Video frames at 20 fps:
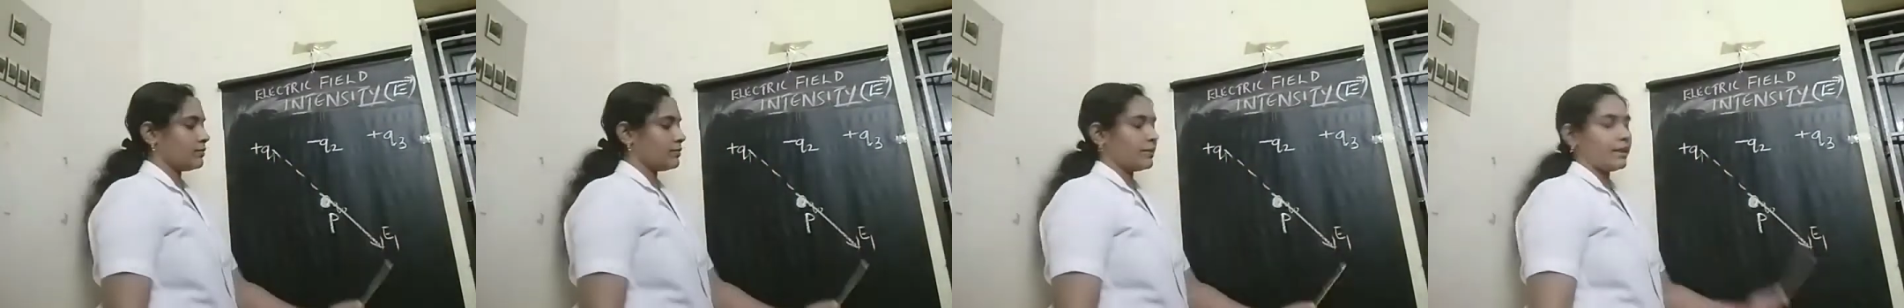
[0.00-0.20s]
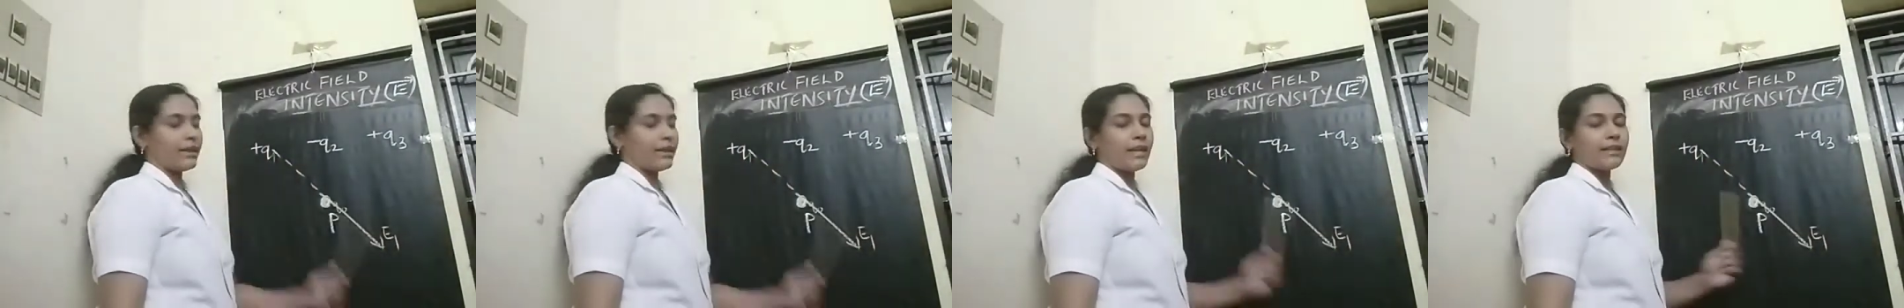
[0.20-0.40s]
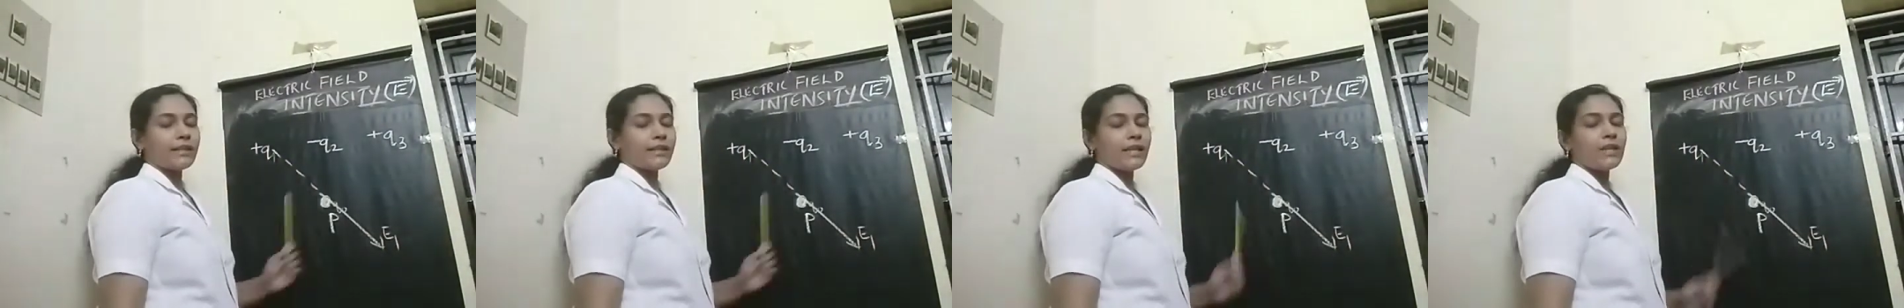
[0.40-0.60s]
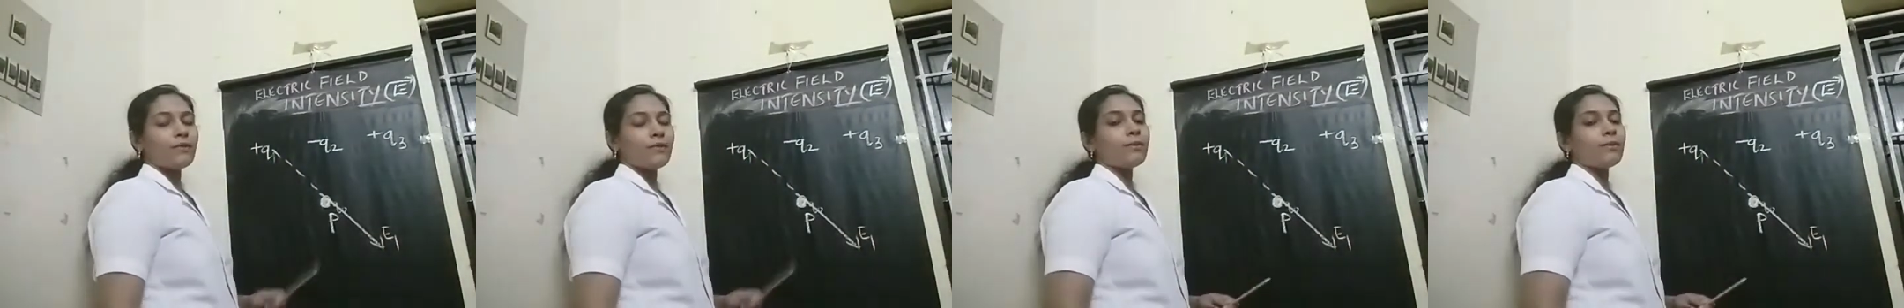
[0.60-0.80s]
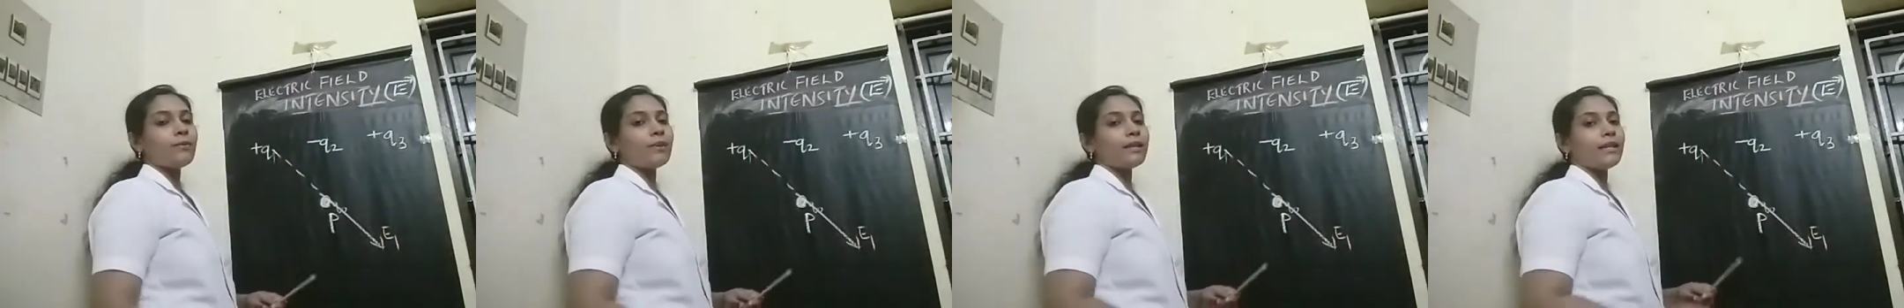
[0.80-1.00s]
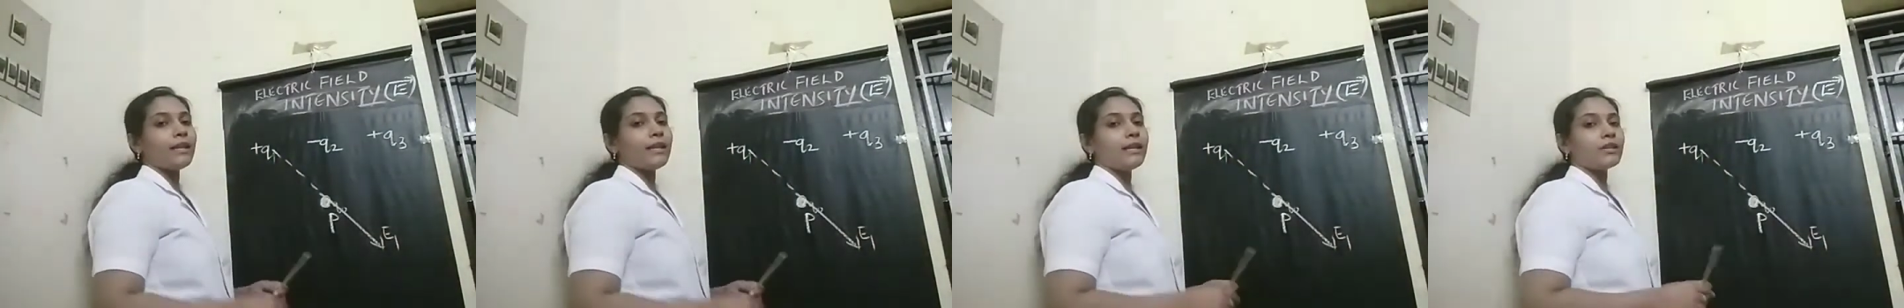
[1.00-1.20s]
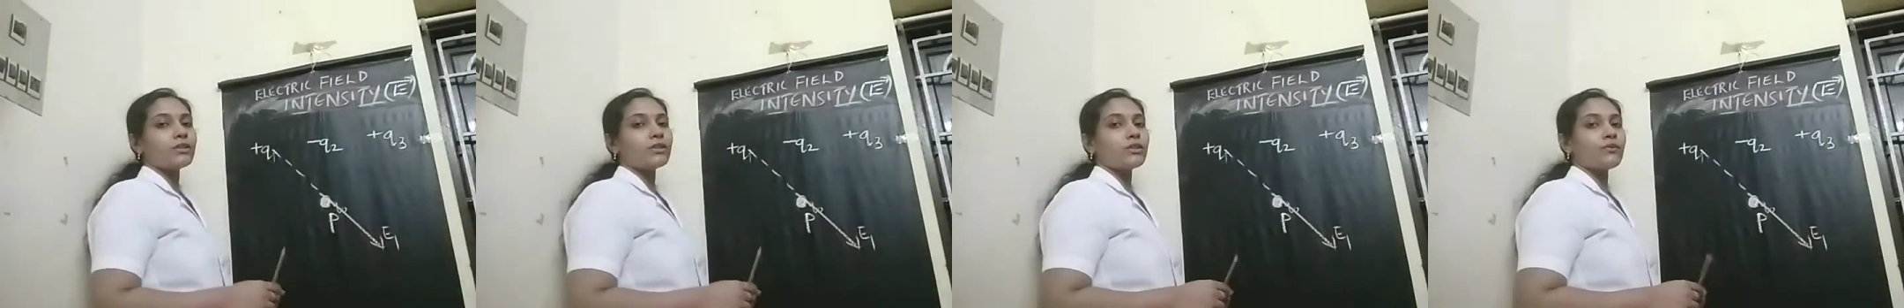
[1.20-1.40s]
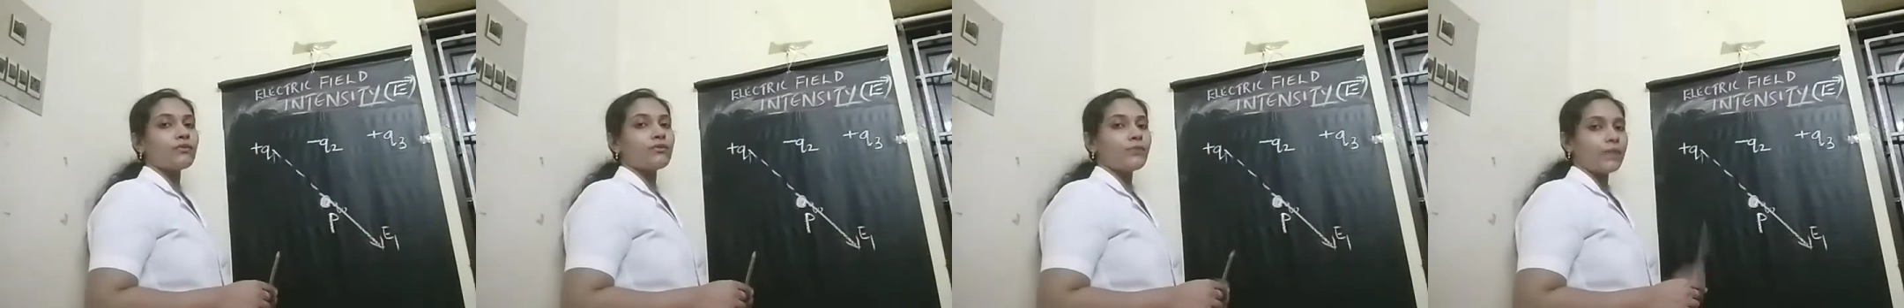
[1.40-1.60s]
Let E1 be the electric
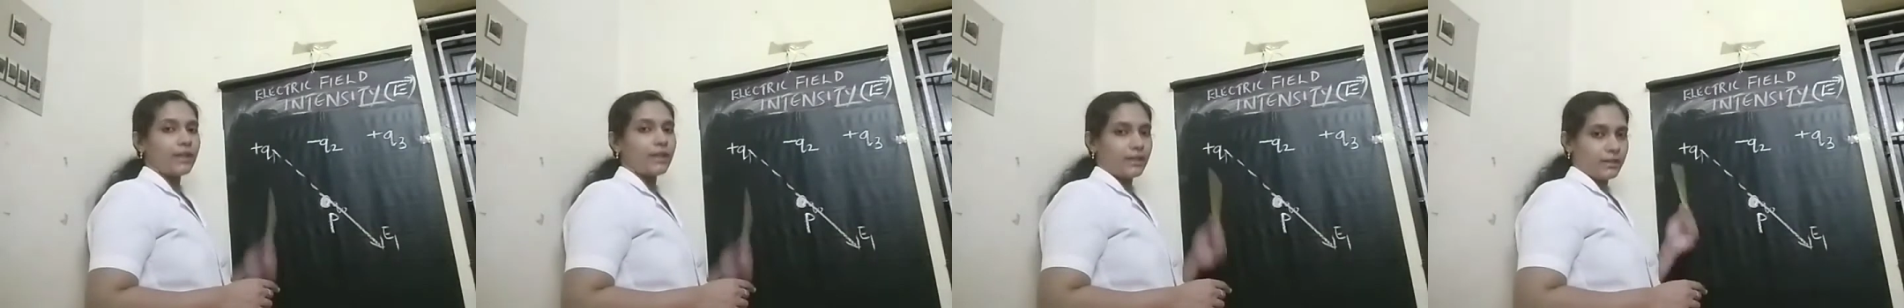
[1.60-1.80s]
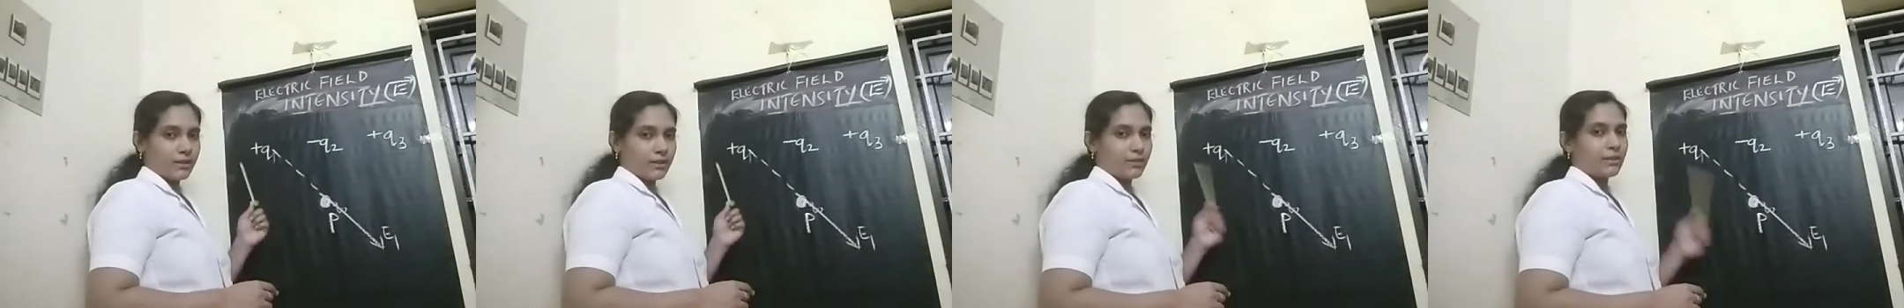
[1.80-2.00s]
field